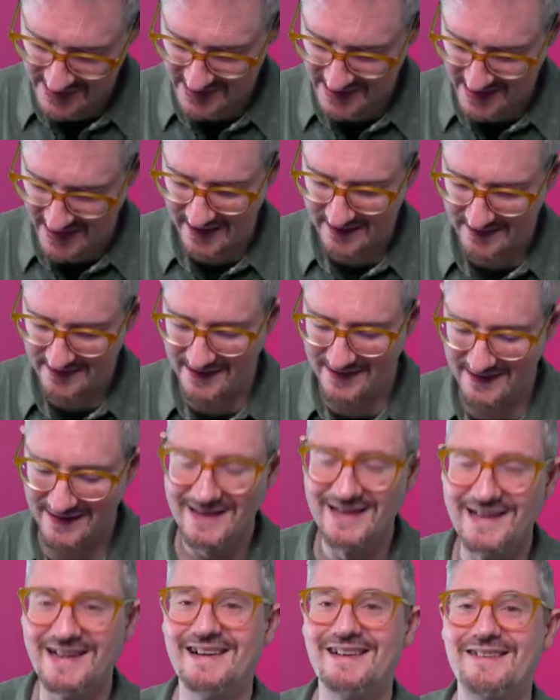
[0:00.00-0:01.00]
it yet.
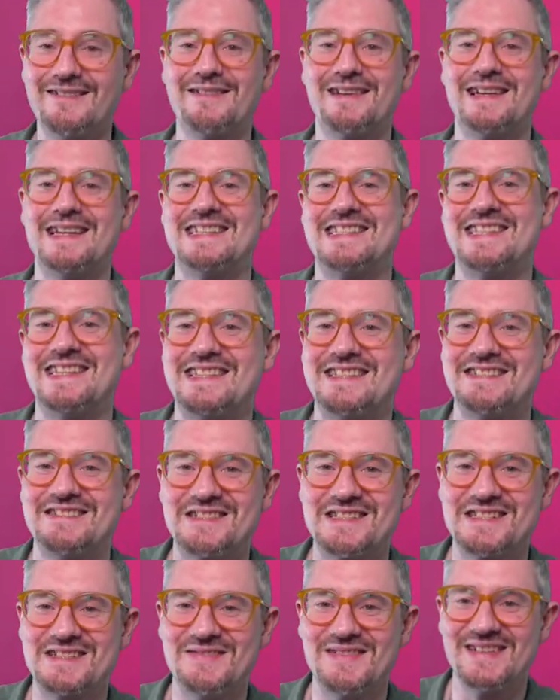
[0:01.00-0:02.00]
I wanted to do
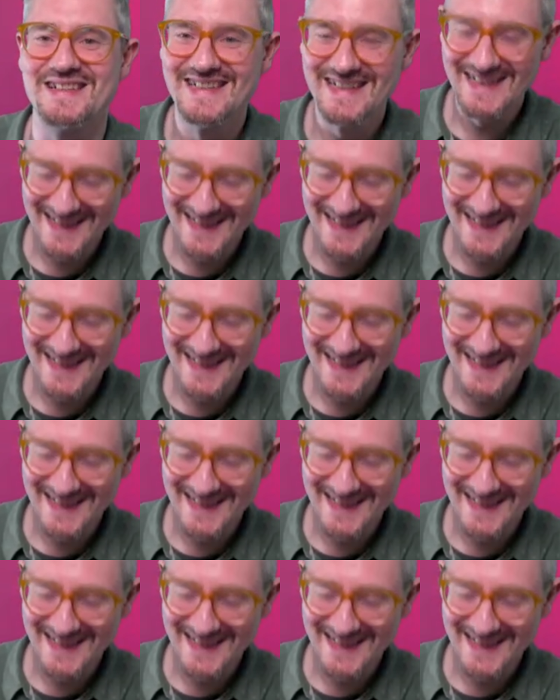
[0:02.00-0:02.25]
some.